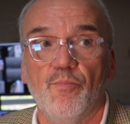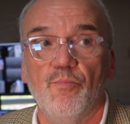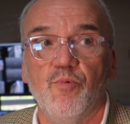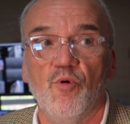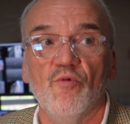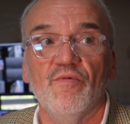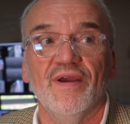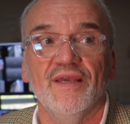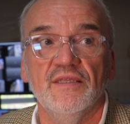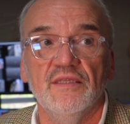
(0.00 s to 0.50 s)

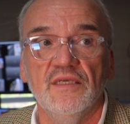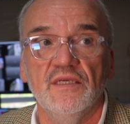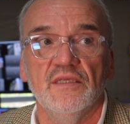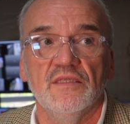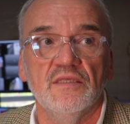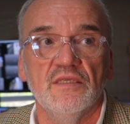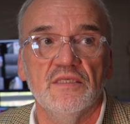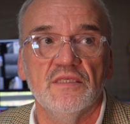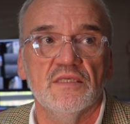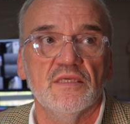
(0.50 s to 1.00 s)
providing
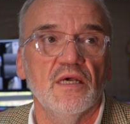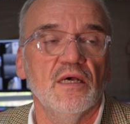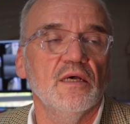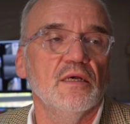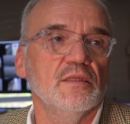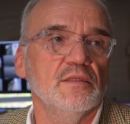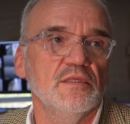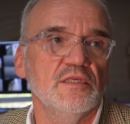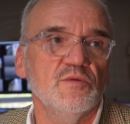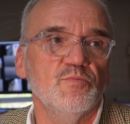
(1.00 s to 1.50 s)
this,
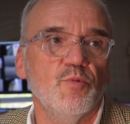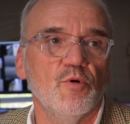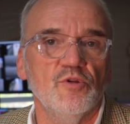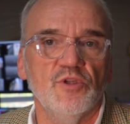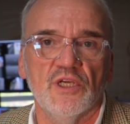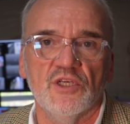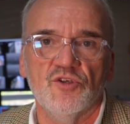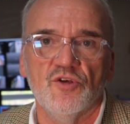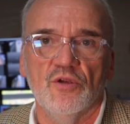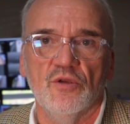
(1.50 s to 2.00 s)
uh, this
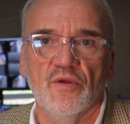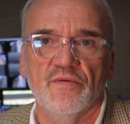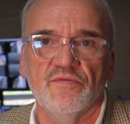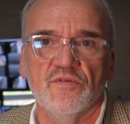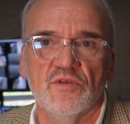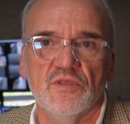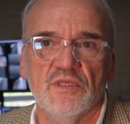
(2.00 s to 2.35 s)
protection of the